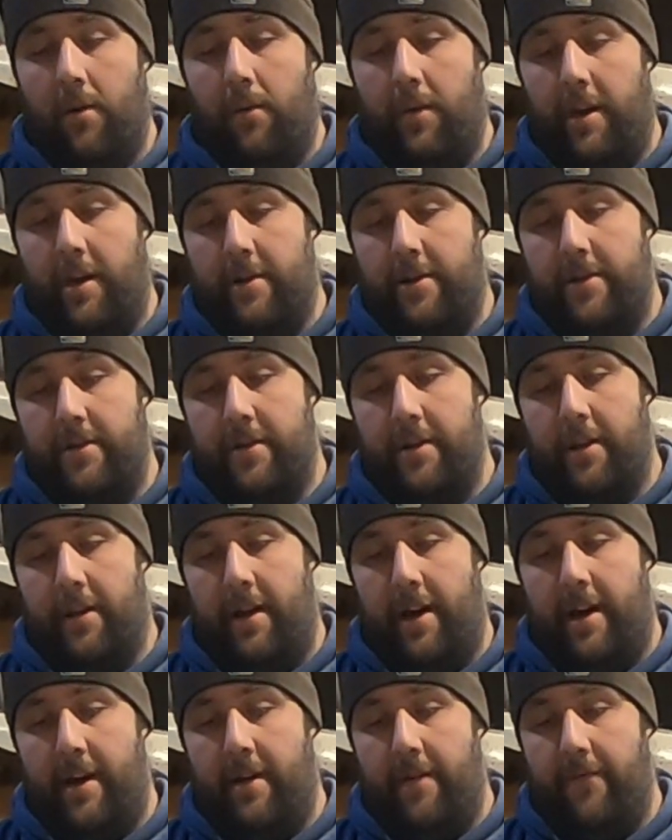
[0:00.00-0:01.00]
we are doing a
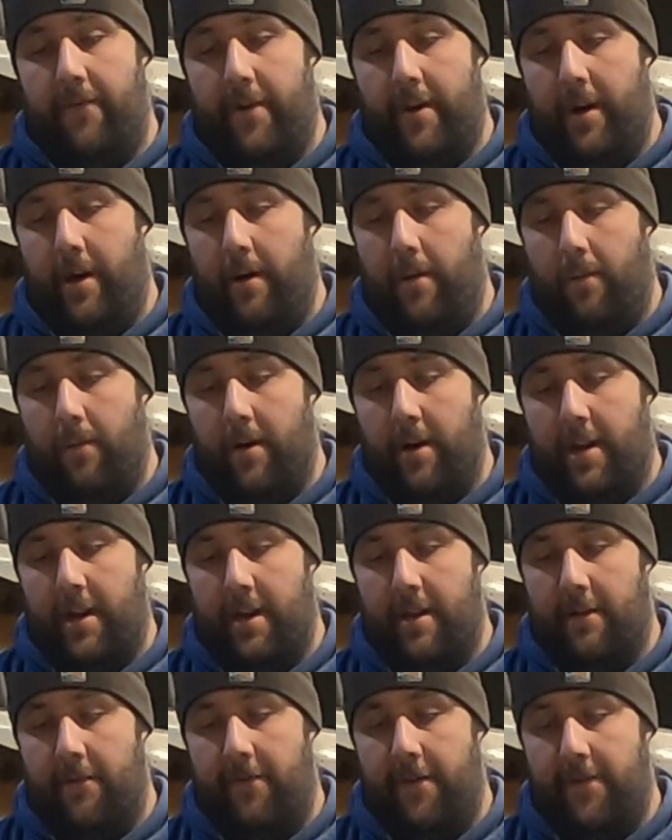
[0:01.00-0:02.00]
lot of work
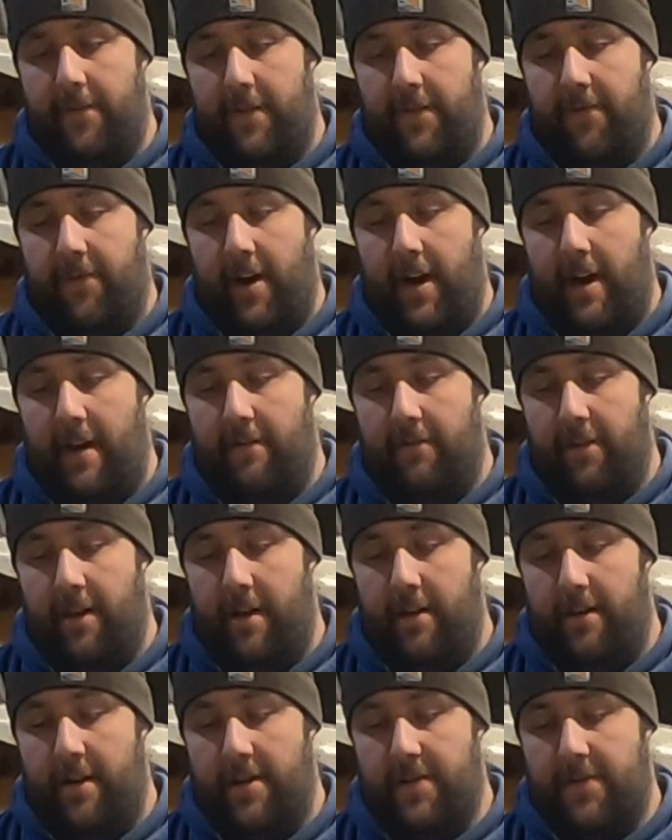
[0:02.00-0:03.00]
on the 55
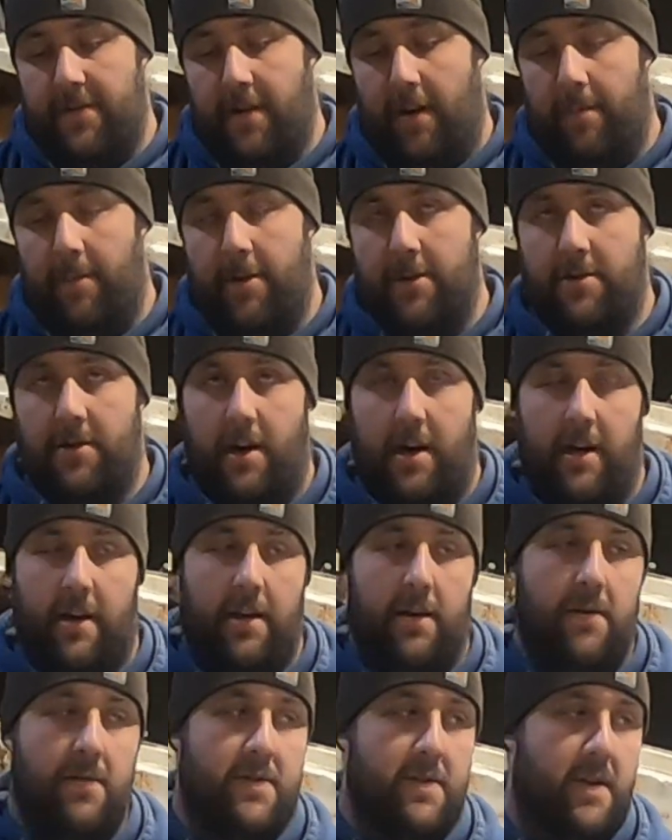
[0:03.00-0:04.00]
lately, so I've been trying
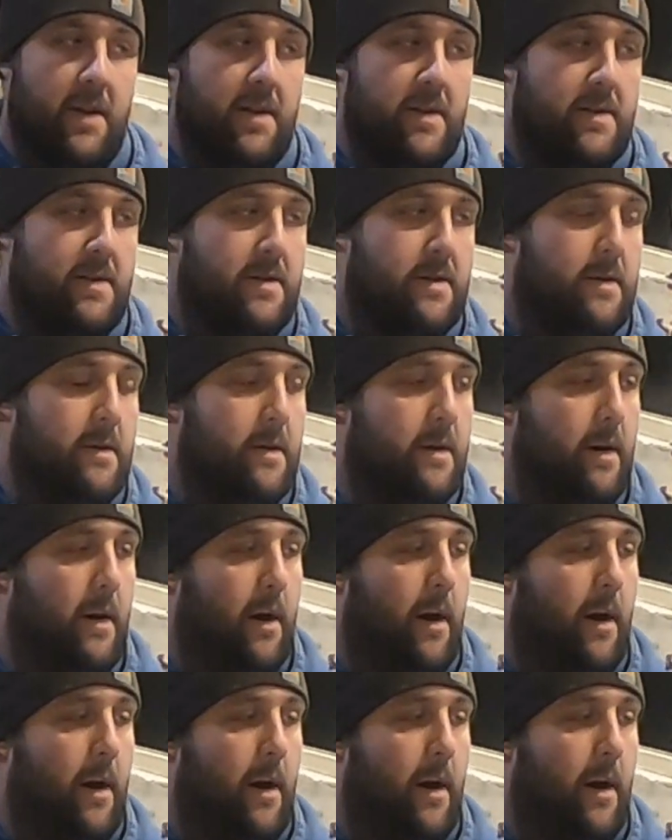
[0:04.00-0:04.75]
to use this.